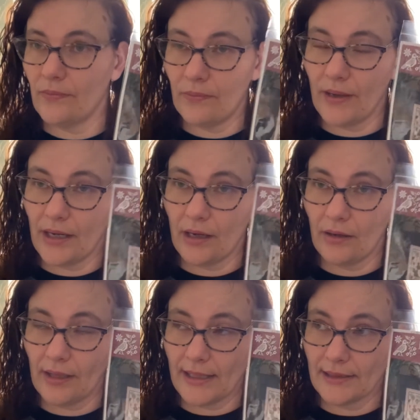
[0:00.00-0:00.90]
wear
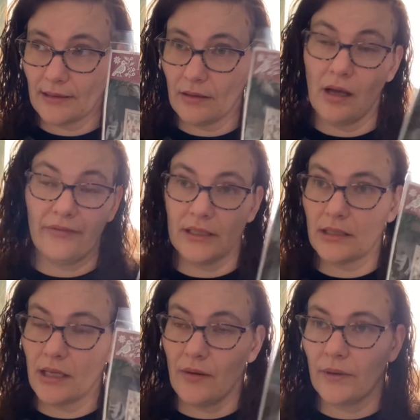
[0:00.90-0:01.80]
glasses,
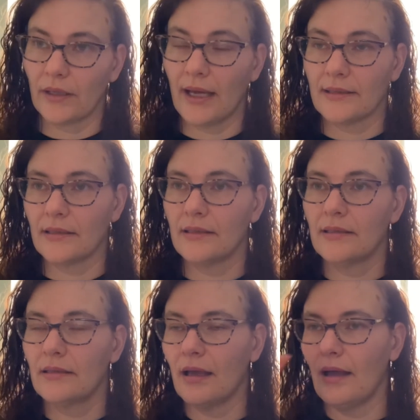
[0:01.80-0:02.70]
obviously, I wear
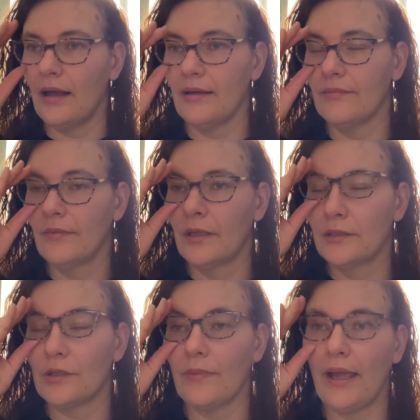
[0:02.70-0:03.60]
glasses.
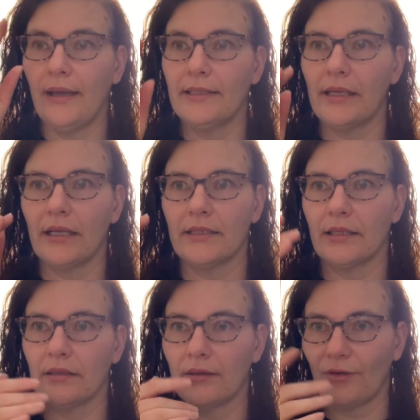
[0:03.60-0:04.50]
So my eyesight
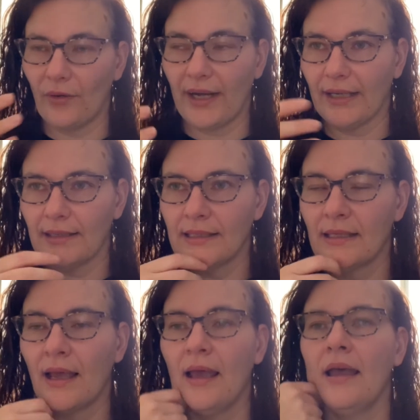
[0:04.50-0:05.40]
isn't the
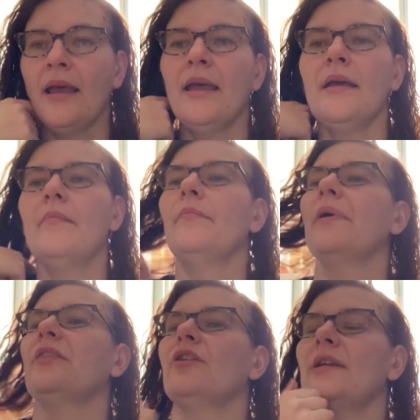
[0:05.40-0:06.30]
greatest,
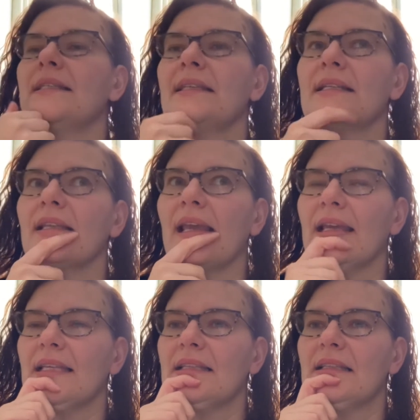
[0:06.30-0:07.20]
but 36
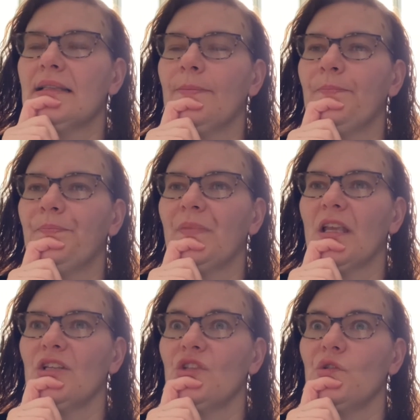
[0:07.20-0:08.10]
is
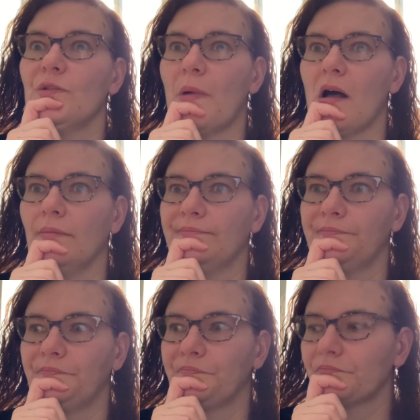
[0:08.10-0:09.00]
too small
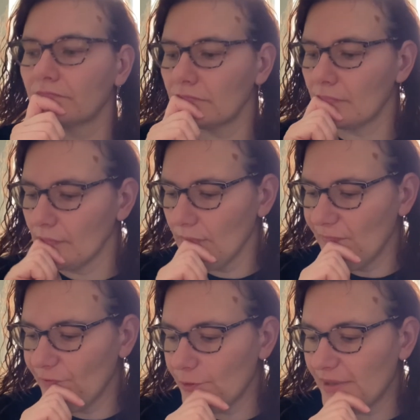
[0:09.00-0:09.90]

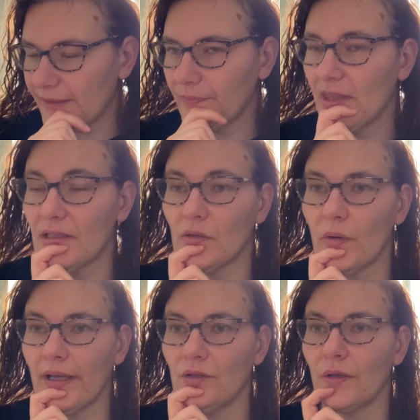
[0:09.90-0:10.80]
for me. So
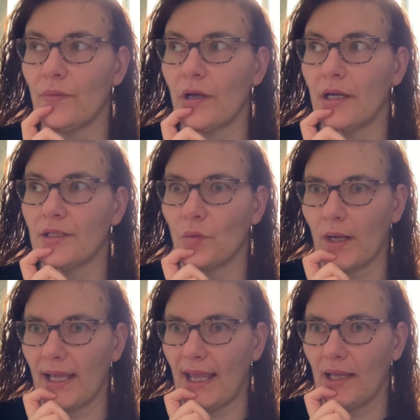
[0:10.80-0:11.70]
I usually work on a
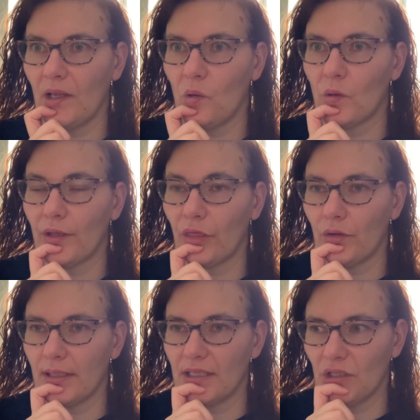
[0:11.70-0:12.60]
28 or a
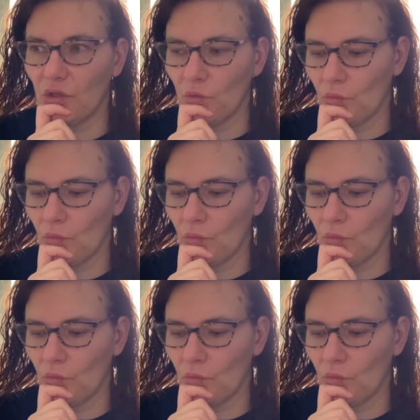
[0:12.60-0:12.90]
32.